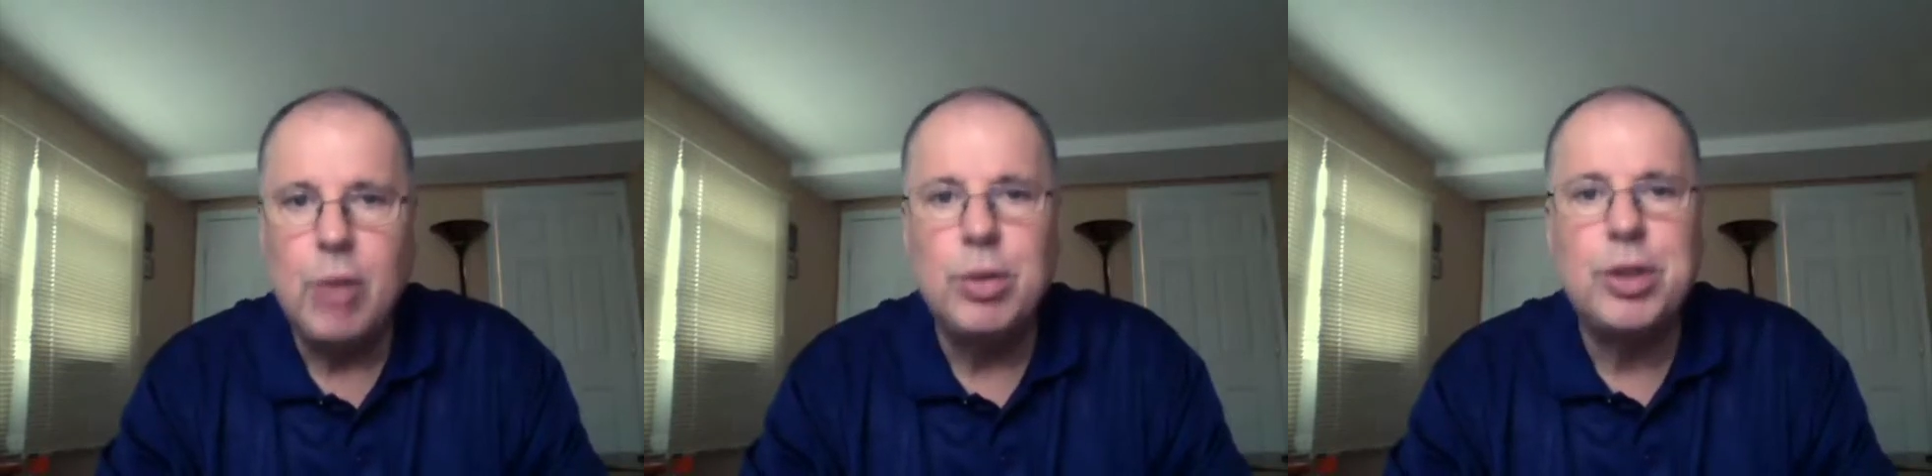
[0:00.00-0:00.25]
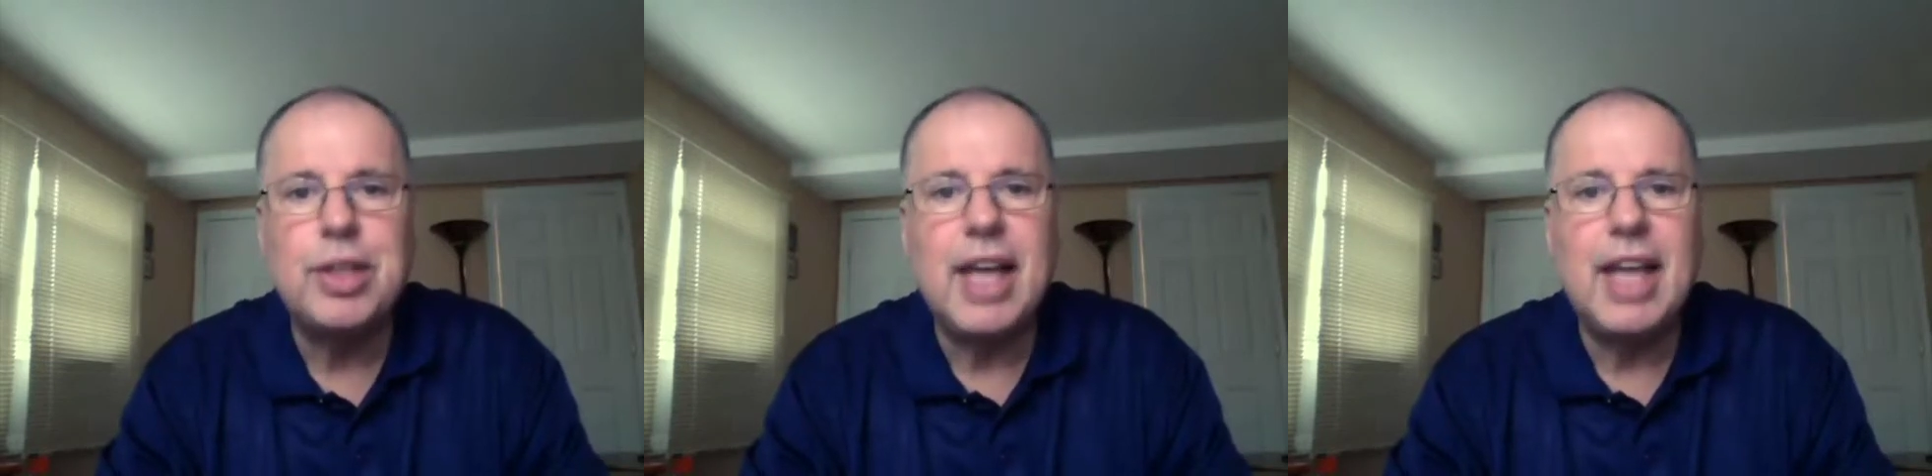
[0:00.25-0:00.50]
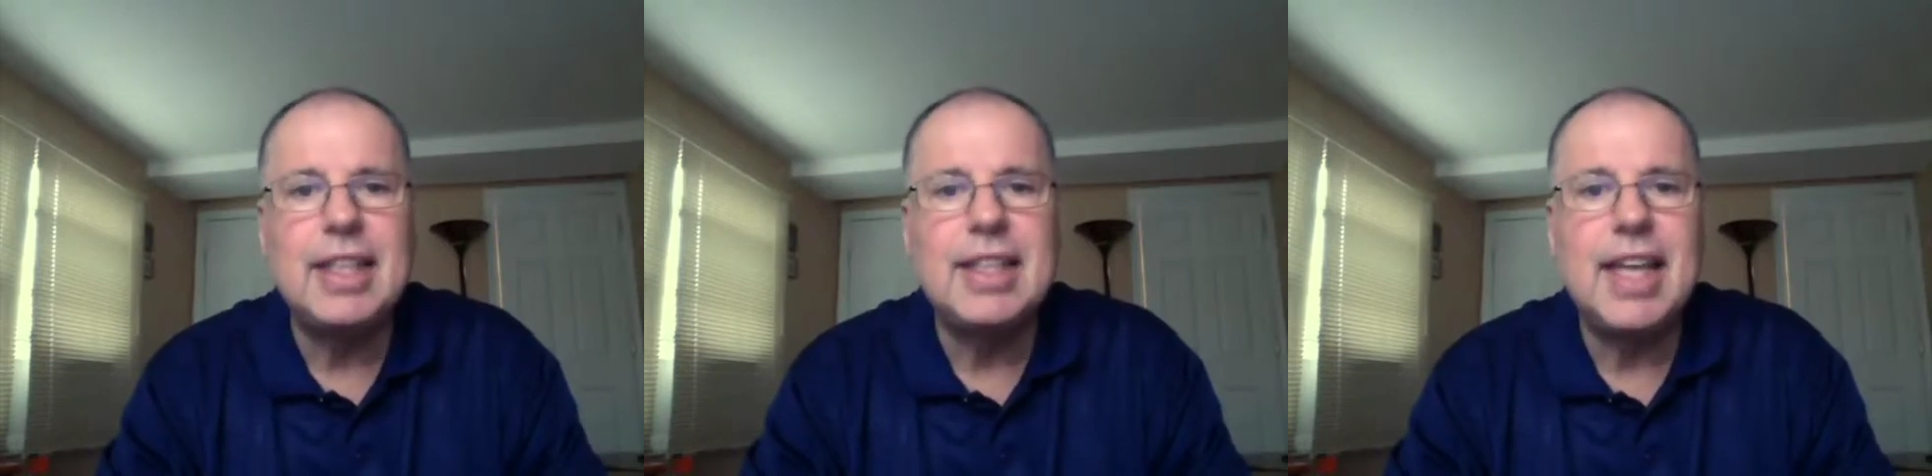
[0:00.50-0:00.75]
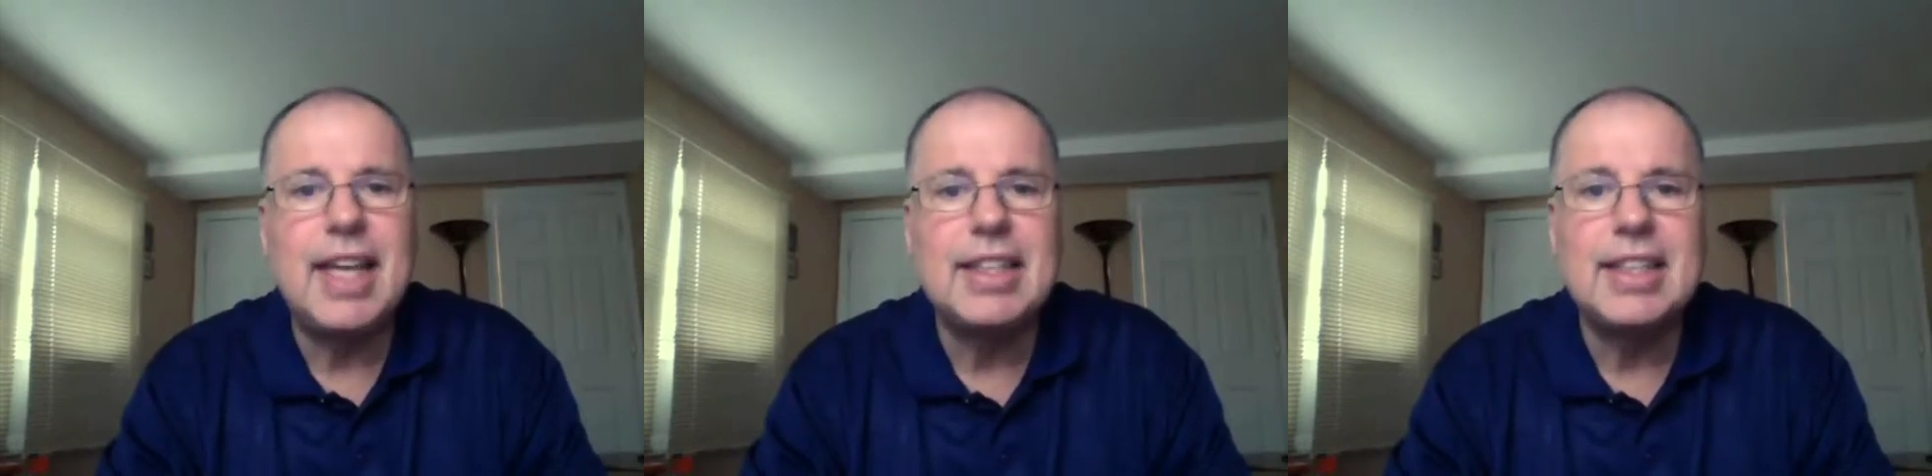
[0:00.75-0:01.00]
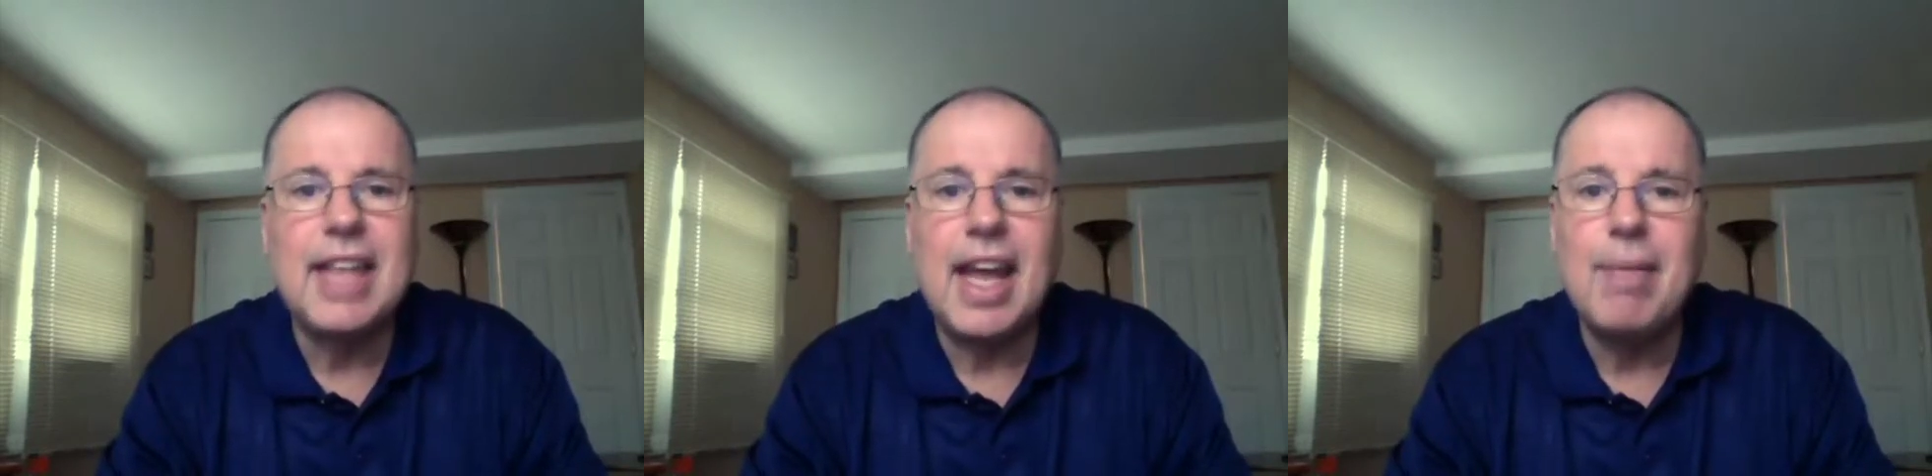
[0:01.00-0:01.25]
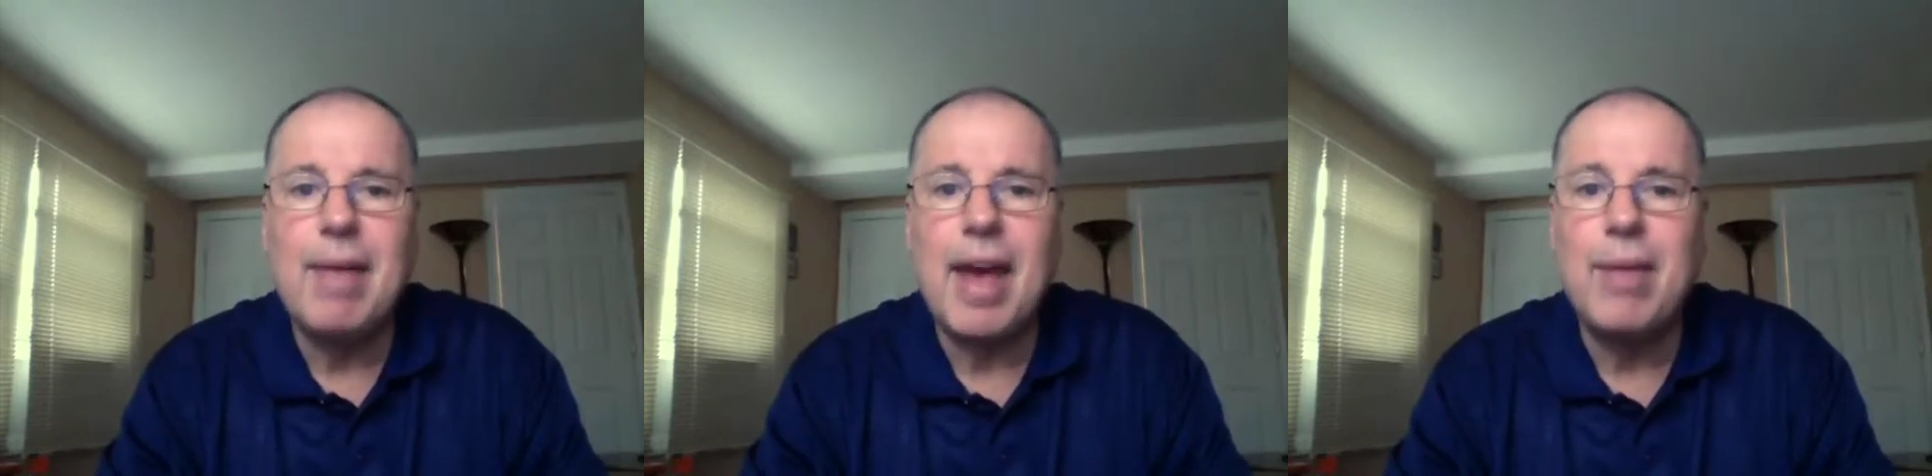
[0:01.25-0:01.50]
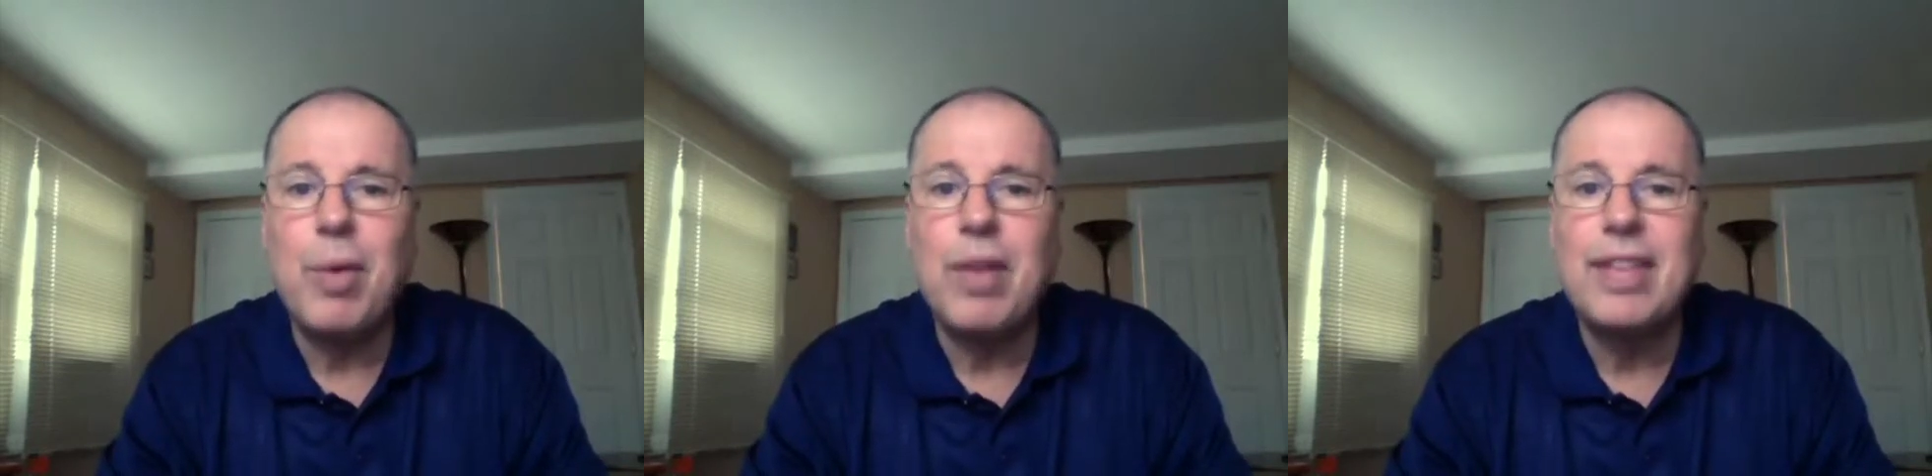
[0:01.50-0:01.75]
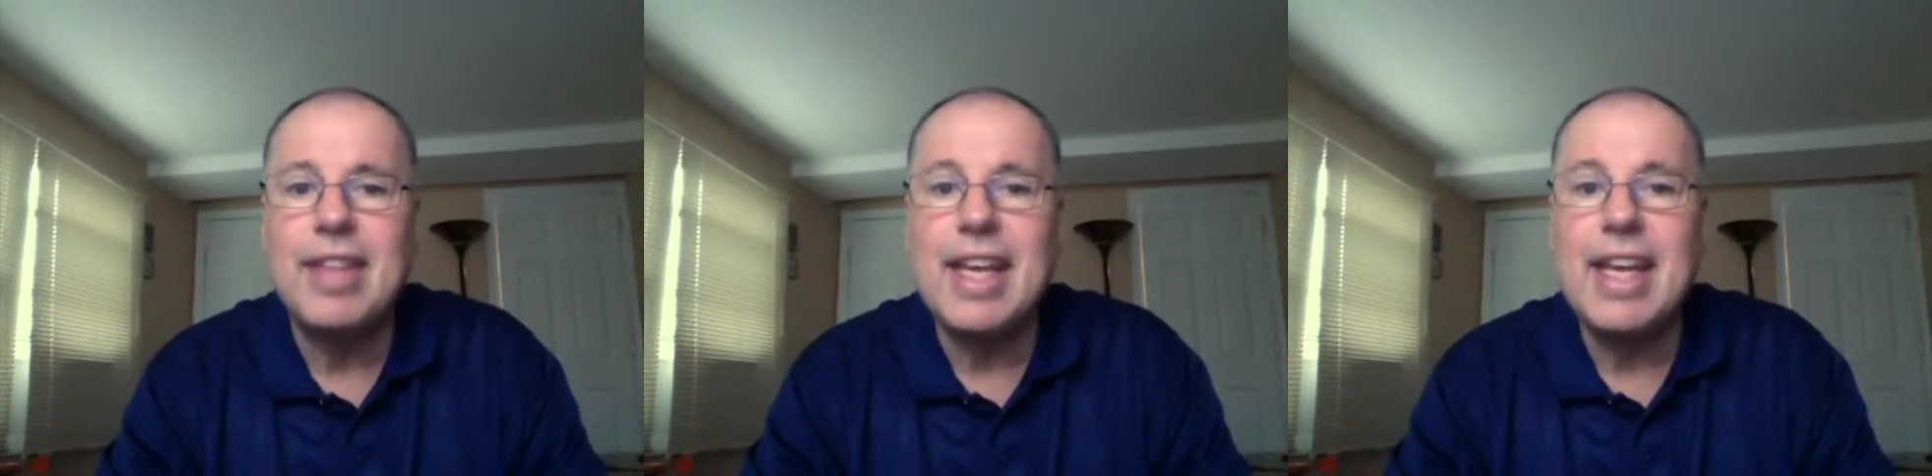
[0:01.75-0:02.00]
Would you like to take a stab at
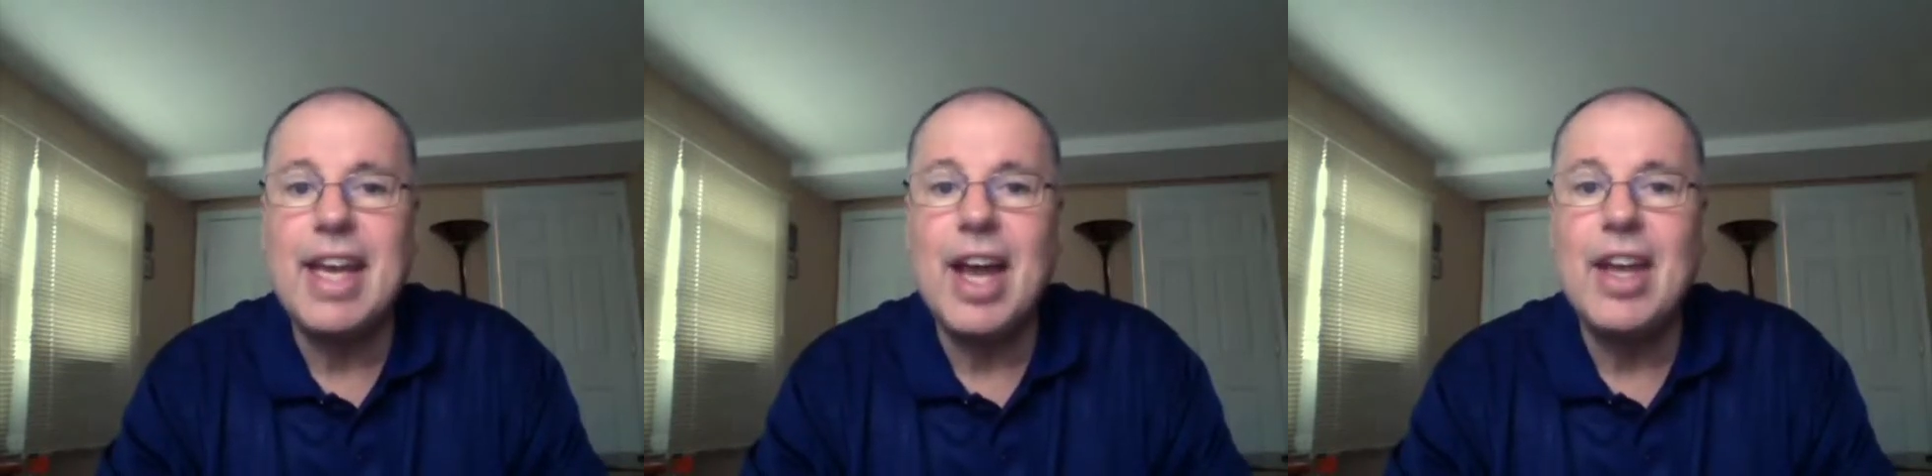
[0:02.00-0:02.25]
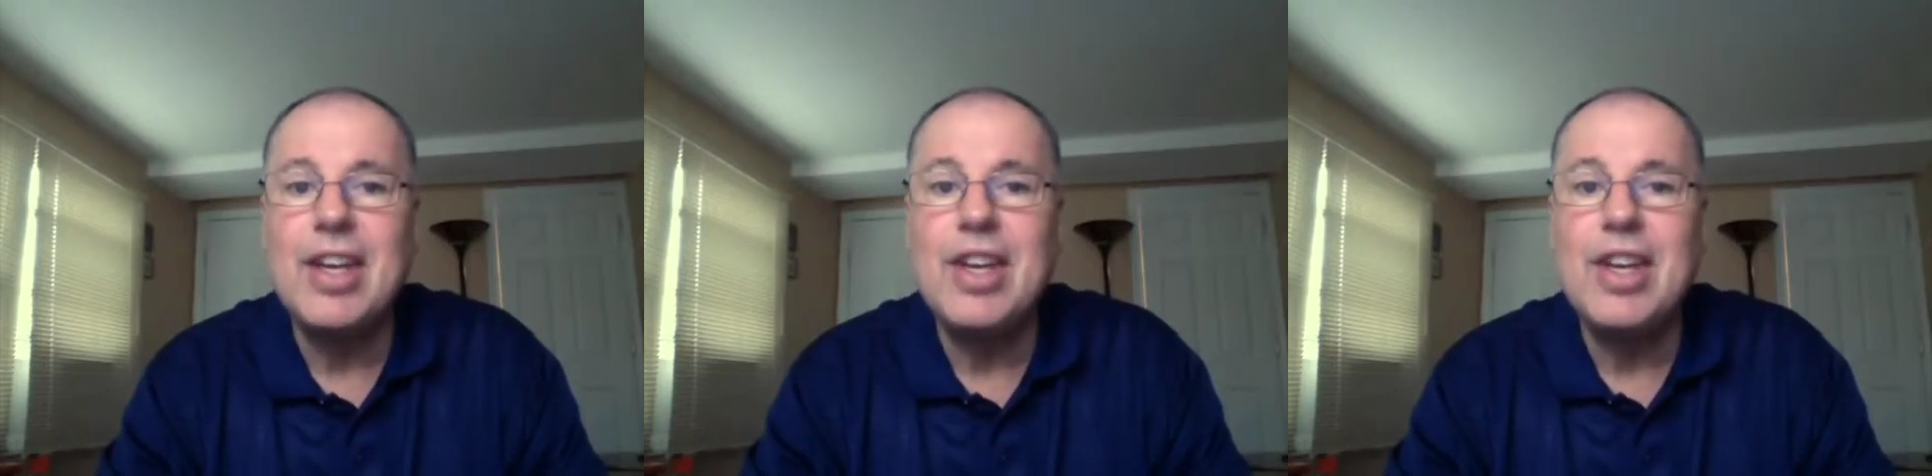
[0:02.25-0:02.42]
what the